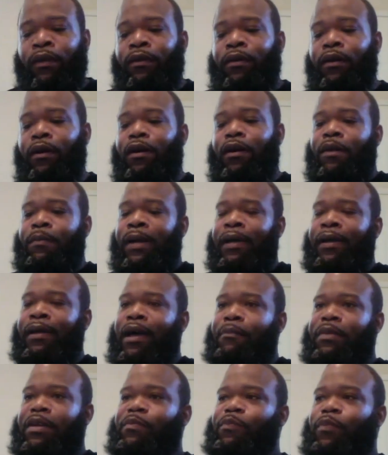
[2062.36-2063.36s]
I
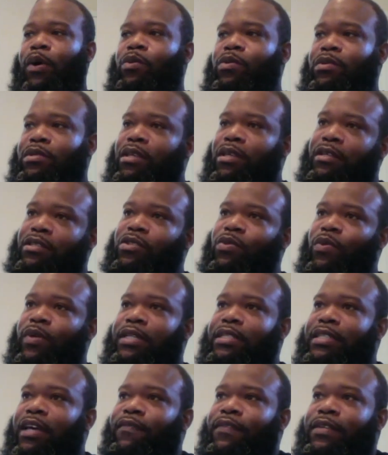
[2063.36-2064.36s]
mean, post
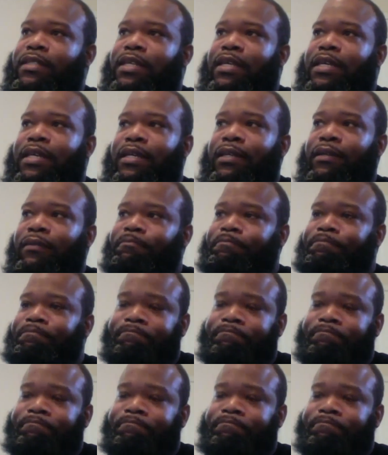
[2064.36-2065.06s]
2017,